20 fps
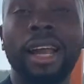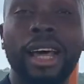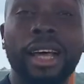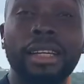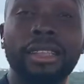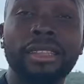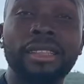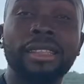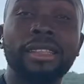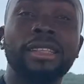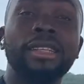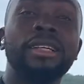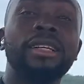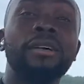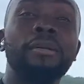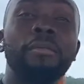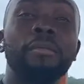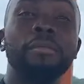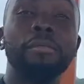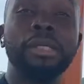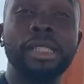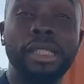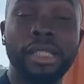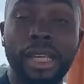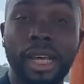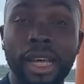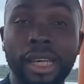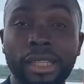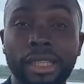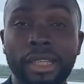year in,
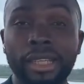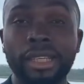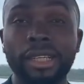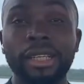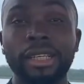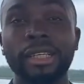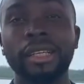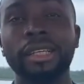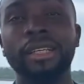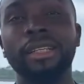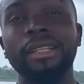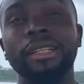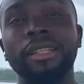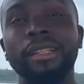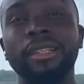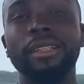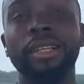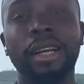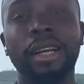year out.